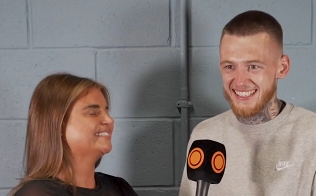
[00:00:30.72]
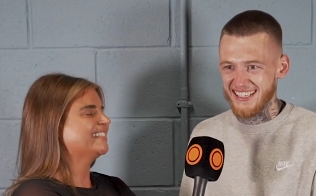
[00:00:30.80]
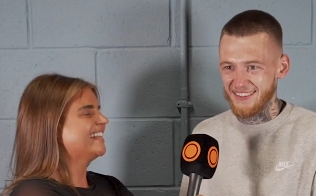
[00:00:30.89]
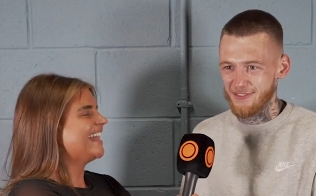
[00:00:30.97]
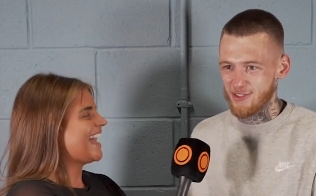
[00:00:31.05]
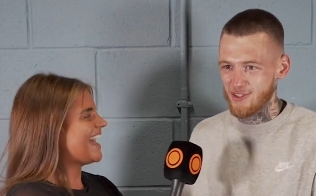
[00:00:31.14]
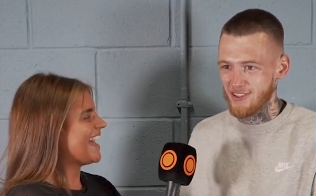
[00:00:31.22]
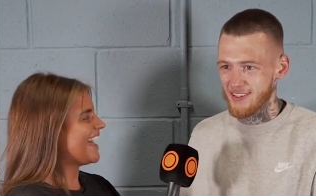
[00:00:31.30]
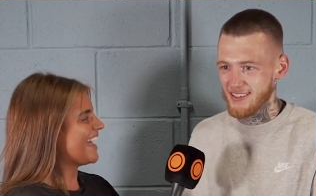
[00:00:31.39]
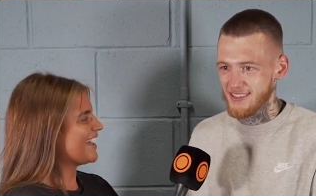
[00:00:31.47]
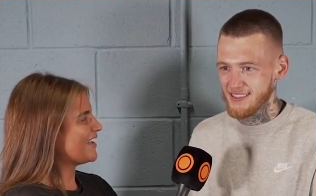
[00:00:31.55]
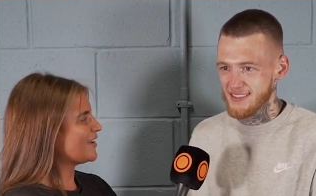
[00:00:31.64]
Speaker 1: Yeah, for
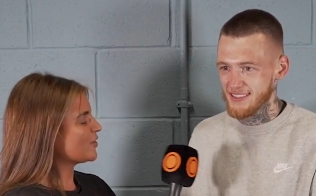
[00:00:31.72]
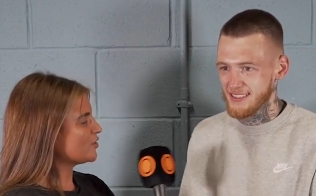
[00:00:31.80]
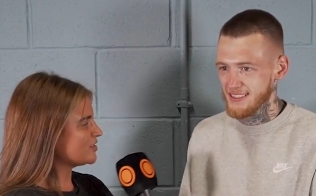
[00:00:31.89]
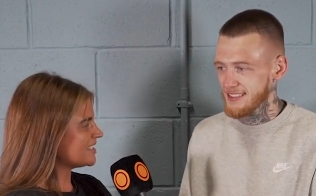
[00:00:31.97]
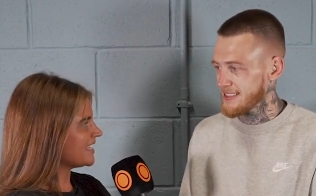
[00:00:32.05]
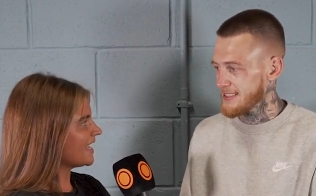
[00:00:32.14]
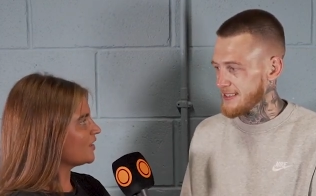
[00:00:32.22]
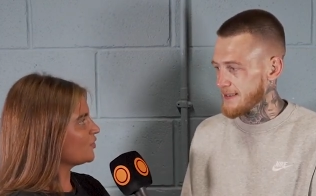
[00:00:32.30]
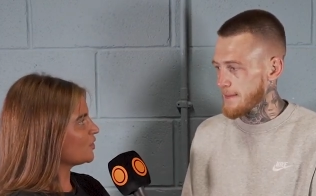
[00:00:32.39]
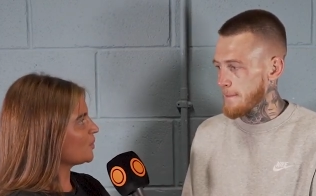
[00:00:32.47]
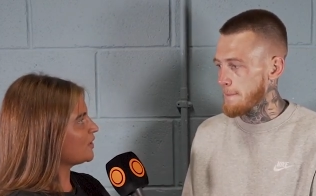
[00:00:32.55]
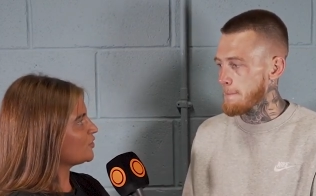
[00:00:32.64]
sure.
Speaker 2: Good to see
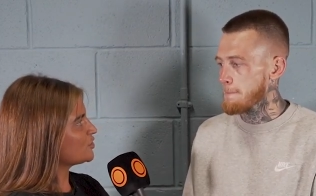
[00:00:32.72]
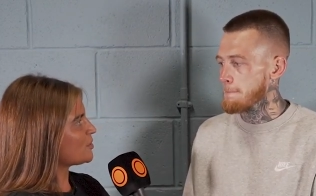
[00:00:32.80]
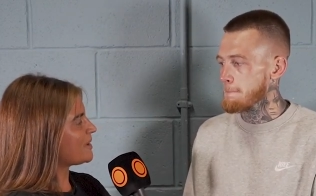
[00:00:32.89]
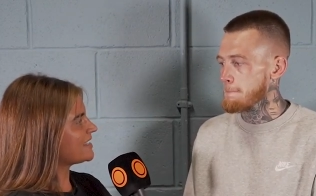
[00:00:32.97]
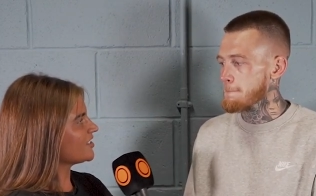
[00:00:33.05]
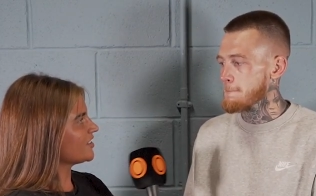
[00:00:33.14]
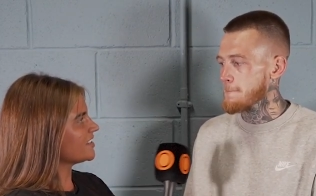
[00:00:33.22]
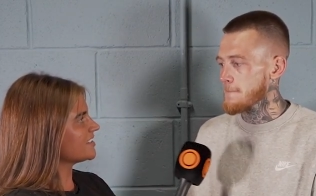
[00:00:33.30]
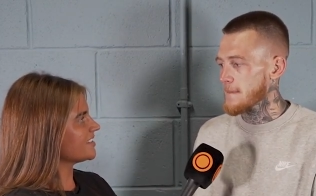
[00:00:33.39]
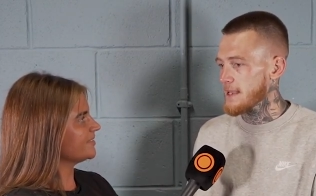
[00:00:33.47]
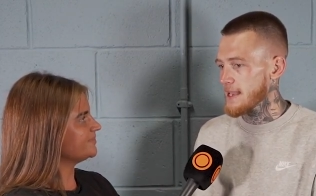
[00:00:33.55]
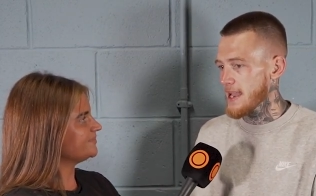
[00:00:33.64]
another win under your belt tonight.
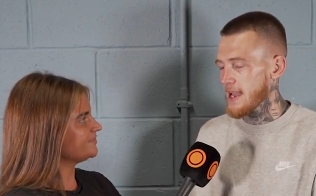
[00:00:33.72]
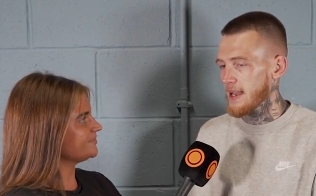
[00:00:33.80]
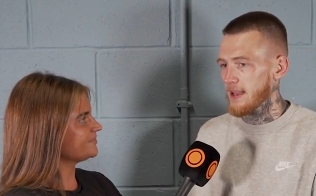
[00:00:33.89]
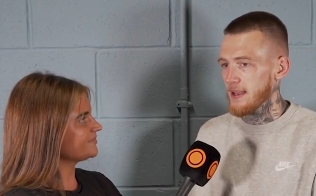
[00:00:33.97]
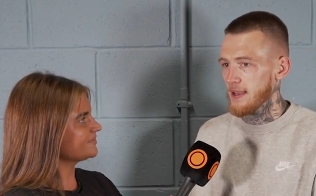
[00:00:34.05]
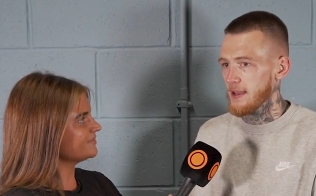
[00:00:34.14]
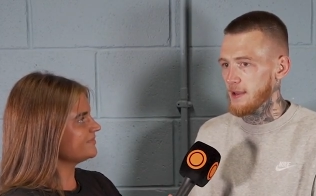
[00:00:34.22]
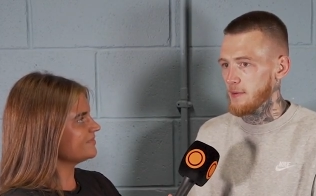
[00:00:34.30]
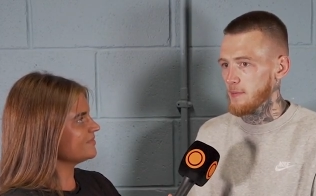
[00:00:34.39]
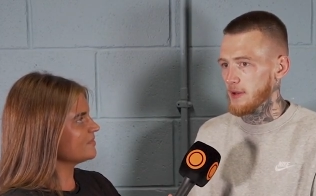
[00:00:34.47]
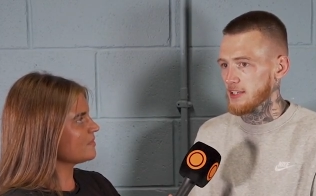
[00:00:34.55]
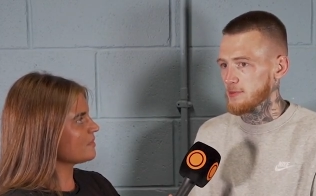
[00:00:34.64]
Yeah,
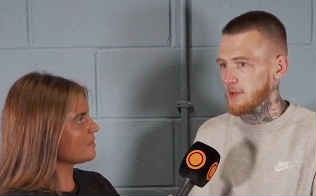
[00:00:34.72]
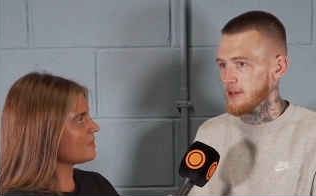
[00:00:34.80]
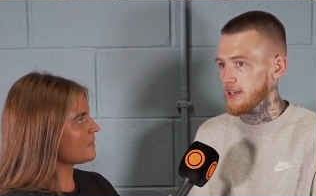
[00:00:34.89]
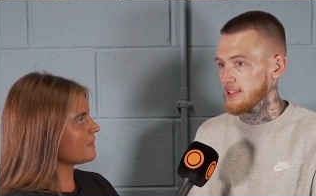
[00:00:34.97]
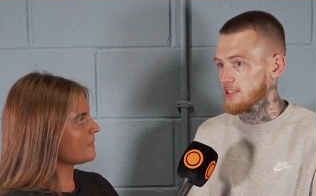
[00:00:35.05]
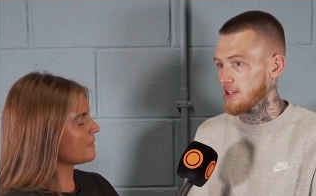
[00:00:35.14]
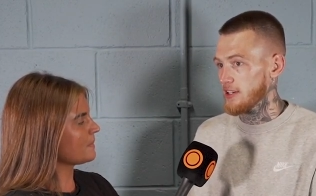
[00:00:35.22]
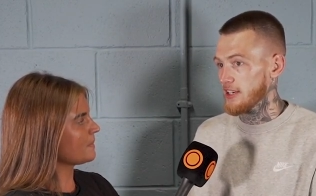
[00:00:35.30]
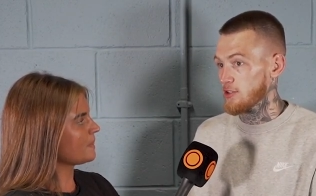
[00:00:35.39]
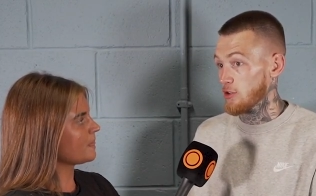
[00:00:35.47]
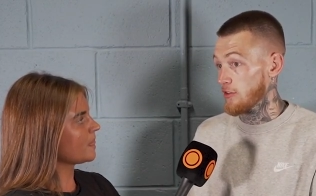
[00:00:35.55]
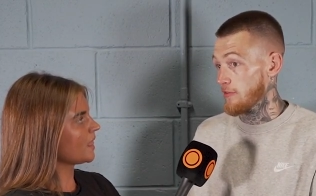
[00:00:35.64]
Speaker 1: experienced
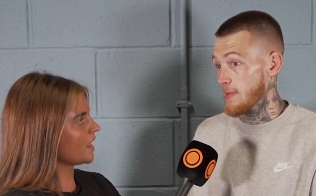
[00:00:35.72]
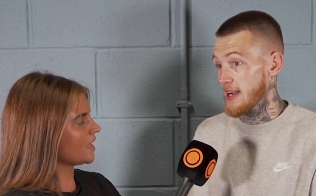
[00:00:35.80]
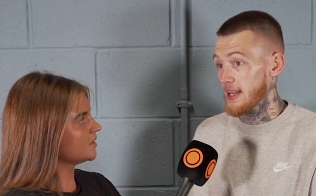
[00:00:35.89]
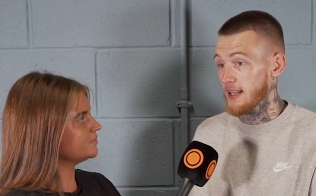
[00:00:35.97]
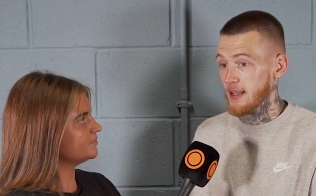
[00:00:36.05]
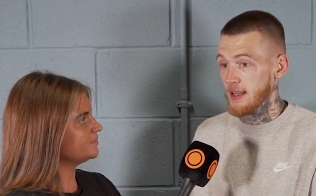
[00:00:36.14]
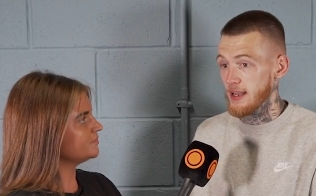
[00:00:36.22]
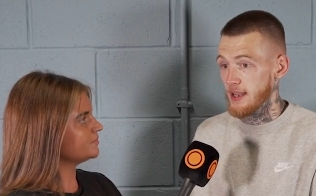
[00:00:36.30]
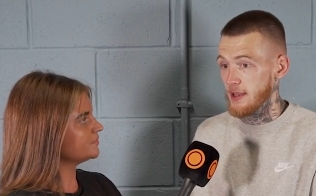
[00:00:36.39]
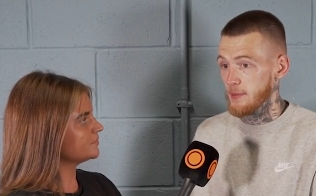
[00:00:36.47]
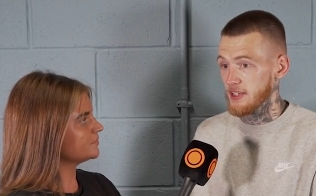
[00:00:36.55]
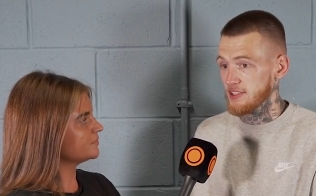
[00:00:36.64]
guy, tough man.
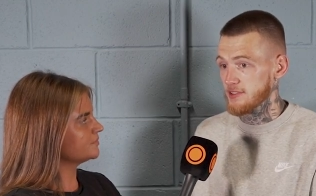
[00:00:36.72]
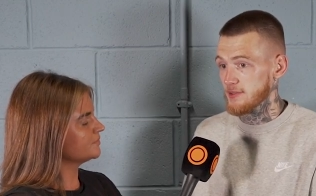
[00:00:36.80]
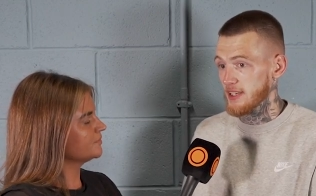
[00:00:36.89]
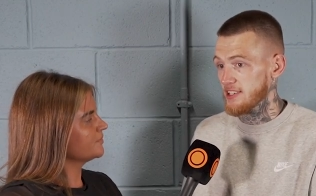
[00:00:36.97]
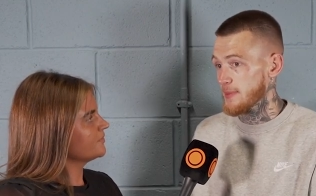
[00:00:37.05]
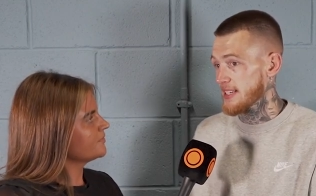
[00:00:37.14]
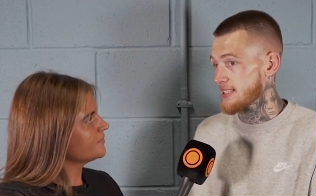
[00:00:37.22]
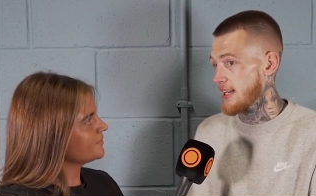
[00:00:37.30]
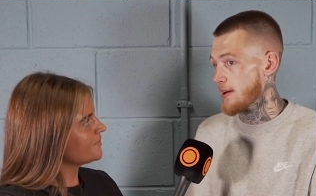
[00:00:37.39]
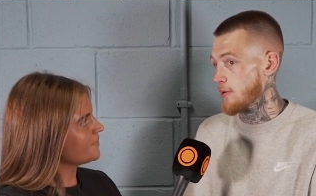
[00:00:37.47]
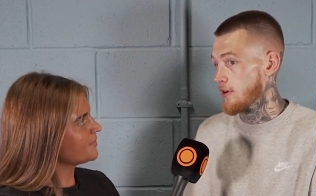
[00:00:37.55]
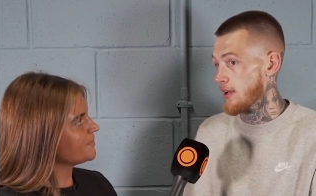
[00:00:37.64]
He's mixed
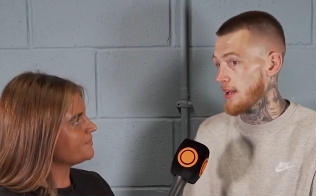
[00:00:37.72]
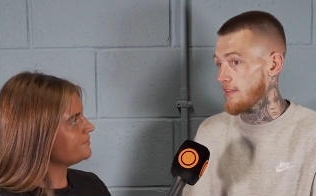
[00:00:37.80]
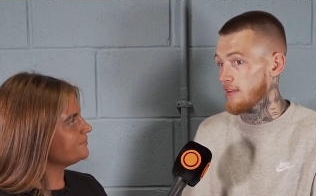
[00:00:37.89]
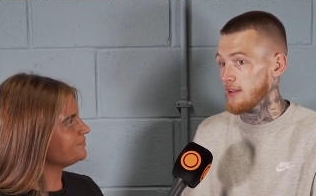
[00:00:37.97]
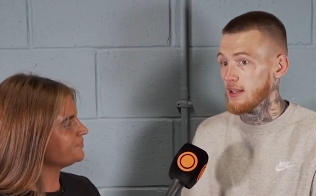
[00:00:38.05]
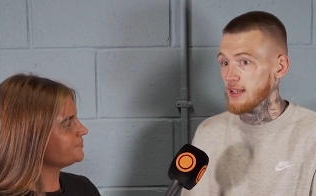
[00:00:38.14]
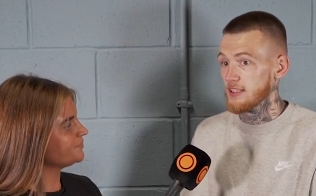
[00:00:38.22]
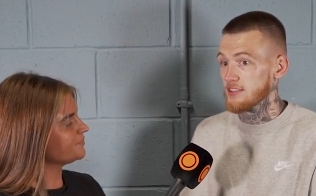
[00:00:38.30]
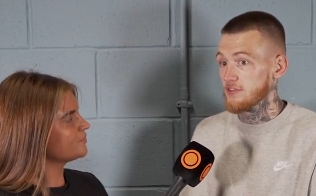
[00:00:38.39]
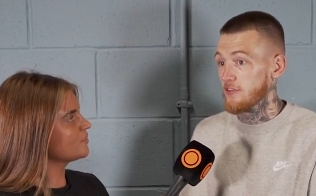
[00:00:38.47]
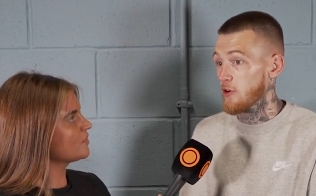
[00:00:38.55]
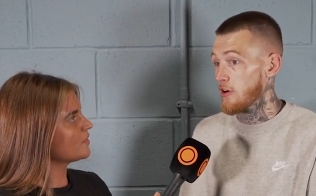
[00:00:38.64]
at a world level.
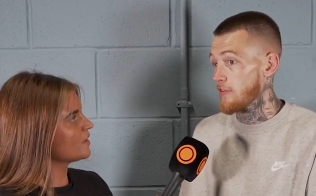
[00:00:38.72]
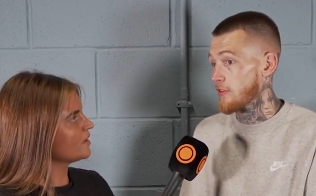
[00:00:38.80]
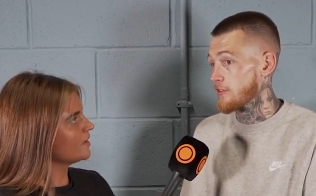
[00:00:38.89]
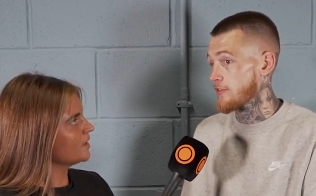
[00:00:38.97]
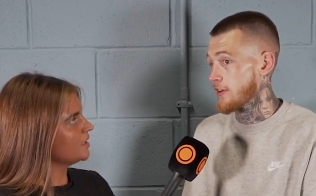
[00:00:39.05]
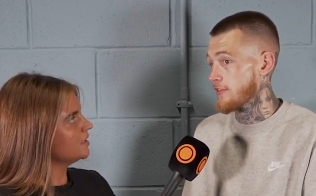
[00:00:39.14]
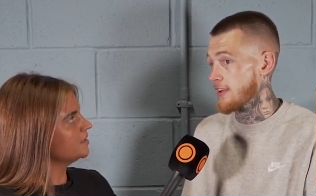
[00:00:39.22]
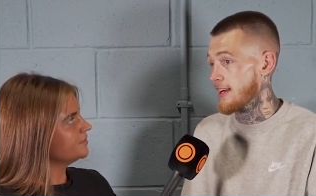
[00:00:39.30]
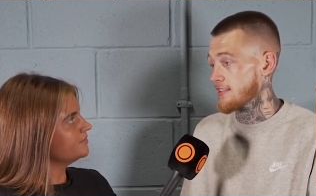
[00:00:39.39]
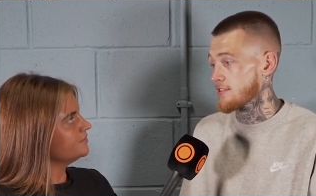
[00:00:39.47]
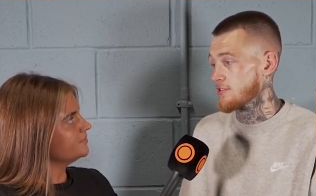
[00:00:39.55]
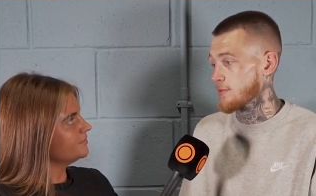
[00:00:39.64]
His 4 of his 5
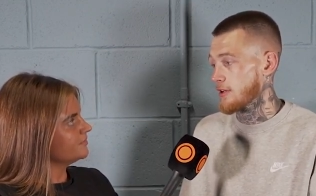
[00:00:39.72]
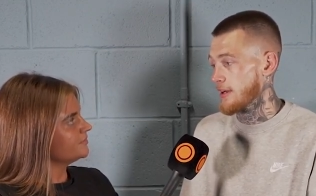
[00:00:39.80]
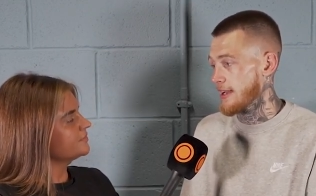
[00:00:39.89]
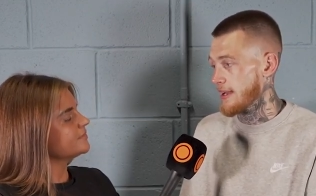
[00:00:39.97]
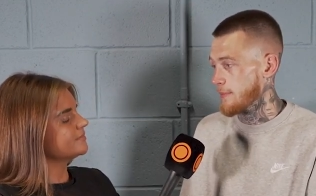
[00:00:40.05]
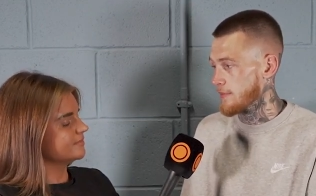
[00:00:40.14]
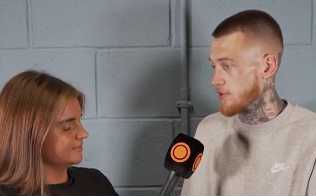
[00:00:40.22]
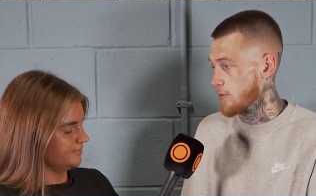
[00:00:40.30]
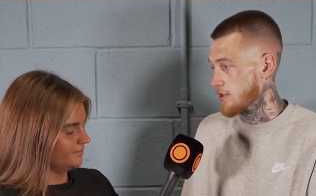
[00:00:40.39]
losses were to